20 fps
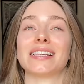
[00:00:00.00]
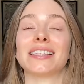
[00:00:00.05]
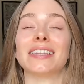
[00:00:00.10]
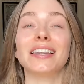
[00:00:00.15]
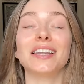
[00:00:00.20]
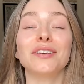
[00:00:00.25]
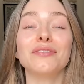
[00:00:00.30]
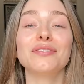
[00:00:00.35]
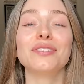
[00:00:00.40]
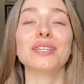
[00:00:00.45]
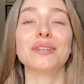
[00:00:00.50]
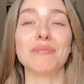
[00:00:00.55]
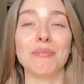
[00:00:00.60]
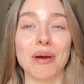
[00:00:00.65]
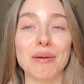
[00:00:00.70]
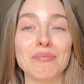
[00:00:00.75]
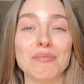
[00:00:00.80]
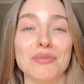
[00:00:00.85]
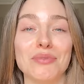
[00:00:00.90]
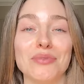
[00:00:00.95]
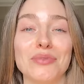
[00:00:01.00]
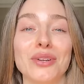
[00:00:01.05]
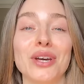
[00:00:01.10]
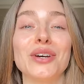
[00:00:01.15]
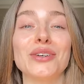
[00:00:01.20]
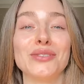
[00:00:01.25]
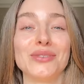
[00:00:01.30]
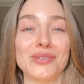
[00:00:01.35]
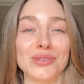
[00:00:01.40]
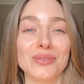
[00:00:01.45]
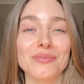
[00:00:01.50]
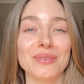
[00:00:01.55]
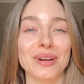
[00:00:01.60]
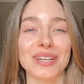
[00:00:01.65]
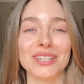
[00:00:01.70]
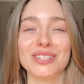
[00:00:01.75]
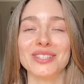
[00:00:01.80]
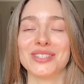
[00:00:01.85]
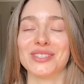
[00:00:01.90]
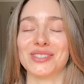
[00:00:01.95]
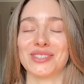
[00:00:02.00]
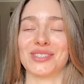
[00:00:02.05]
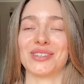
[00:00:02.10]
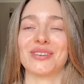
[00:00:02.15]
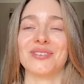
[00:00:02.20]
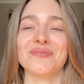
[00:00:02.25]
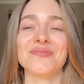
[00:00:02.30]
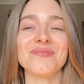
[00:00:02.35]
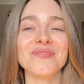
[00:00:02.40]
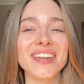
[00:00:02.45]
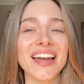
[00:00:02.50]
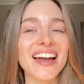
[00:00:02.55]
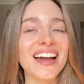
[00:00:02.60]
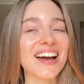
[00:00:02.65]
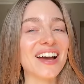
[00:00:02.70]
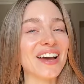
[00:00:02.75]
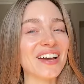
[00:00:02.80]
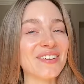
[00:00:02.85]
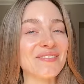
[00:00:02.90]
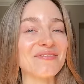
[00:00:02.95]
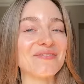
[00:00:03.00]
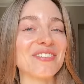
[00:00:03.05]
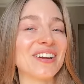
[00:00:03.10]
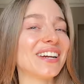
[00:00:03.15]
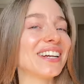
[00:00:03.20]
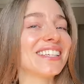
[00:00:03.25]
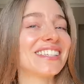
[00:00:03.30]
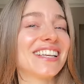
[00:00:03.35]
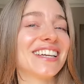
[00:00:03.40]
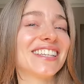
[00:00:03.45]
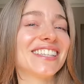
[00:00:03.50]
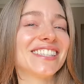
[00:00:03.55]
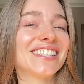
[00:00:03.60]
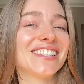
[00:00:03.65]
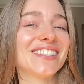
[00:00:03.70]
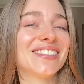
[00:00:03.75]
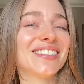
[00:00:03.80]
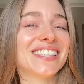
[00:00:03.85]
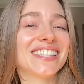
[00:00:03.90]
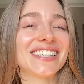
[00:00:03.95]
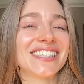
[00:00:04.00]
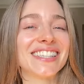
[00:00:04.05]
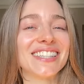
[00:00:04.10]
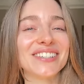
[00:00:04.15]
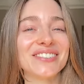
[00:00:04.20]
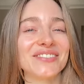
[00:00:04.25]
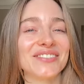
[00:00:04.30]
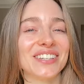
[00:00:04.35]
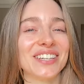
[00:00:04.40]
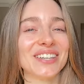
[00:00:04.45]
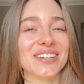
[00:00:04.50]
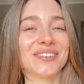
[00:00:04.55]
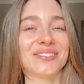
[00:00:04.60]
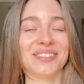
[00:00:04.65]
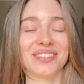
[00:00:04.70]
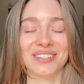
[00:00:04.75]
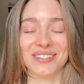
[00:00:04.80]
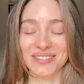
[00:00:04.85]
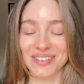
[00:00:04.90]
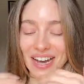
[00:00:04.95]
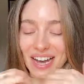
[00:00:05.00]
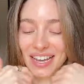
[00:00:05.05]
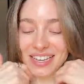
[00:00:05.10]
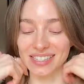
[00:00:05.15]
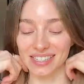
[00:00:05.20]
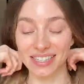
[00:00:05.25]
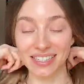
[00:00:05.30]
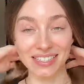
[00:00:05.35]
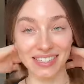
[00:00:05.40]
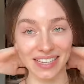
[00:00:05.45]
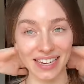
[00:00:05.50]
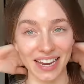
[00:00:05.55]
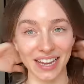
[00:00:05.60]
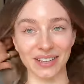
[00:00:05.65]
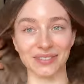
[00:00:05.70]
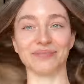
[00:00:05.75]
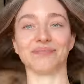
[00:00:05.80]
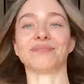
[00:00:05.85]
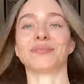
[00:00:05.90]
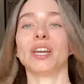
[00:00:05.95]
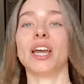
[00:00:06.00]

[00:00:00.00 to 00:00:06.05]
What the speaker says: lifted my mood so much. So I am very excited to do this little video with you guys today.